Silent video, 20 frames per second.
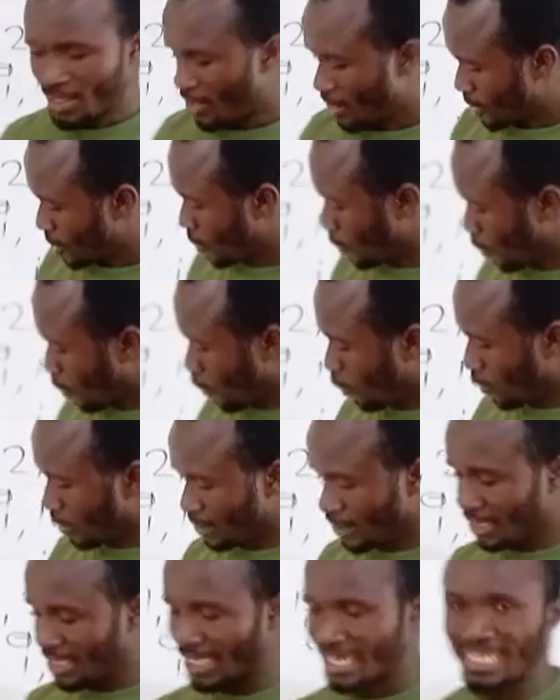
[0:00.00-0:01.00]
So
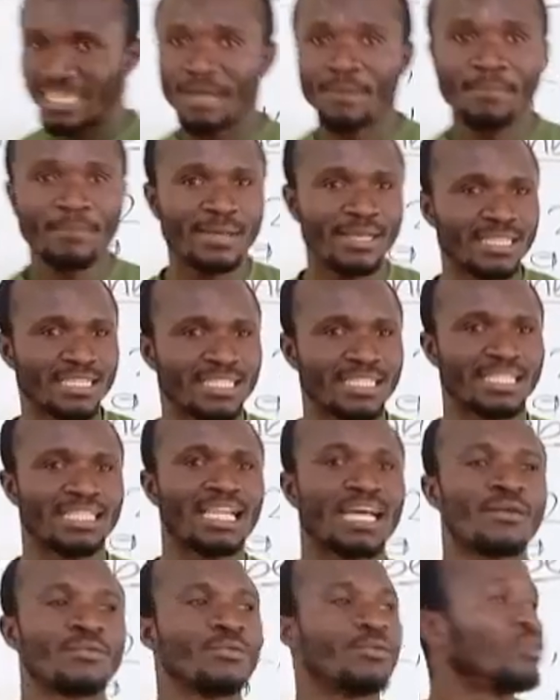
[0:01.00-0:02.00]
these are the numbers
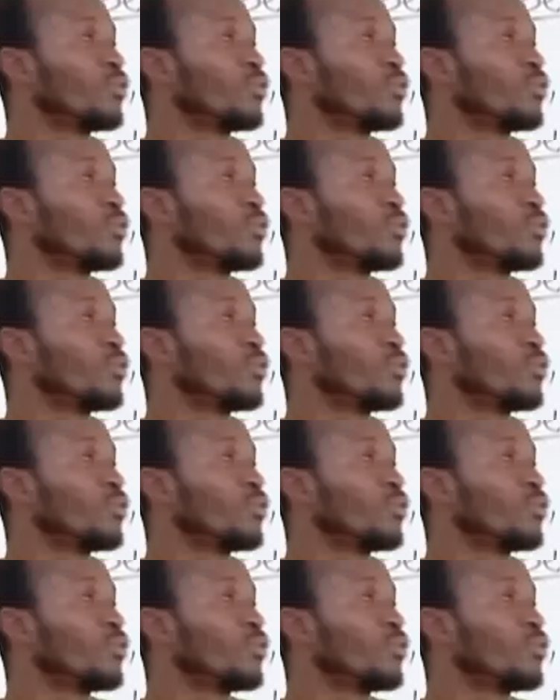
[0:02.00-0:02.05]
that we